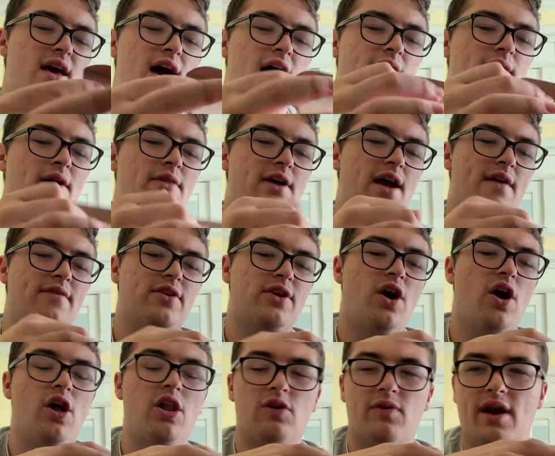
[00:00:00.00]
I'd rather have an
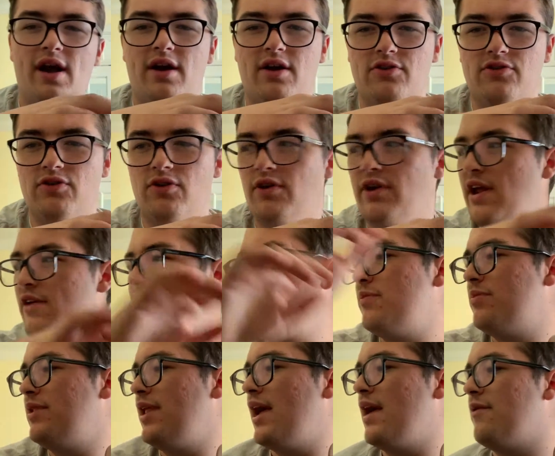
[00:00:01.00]
all-around controller. And I've been
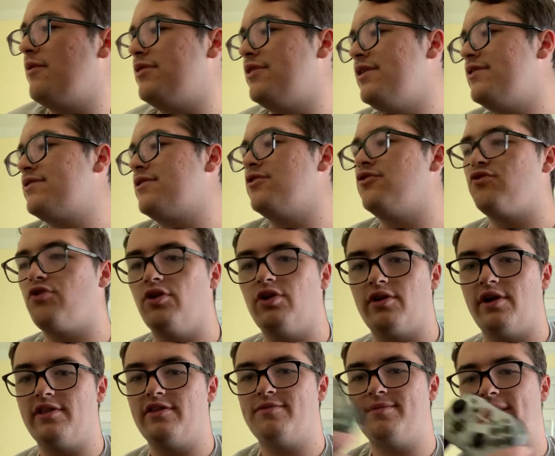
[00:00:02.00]
playing with this controller
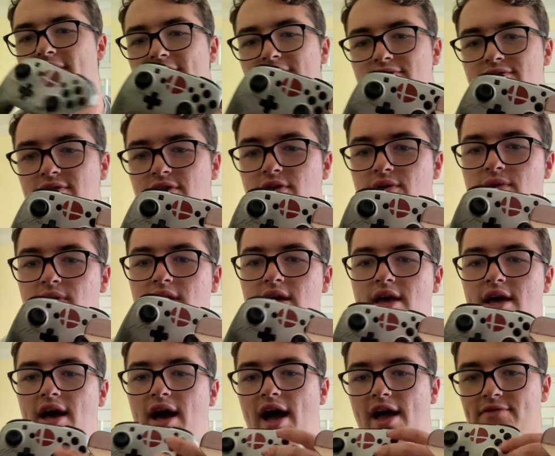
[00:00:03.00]
on Smash, so
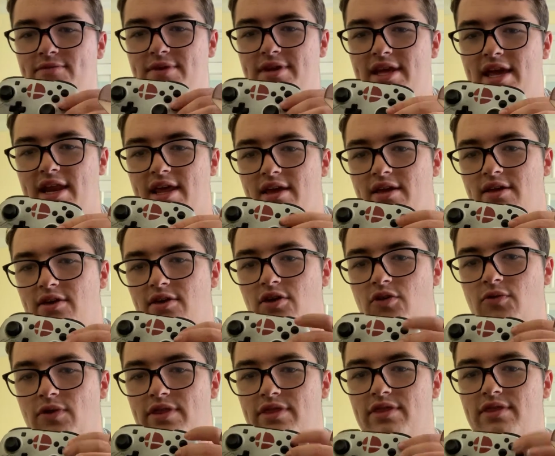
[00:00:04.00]
I've been getting good
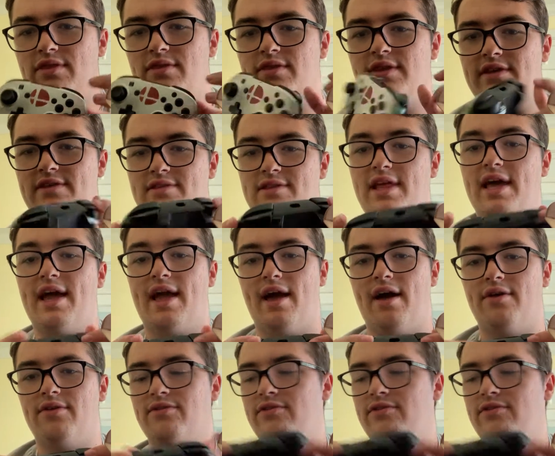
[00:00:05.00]
with this layout.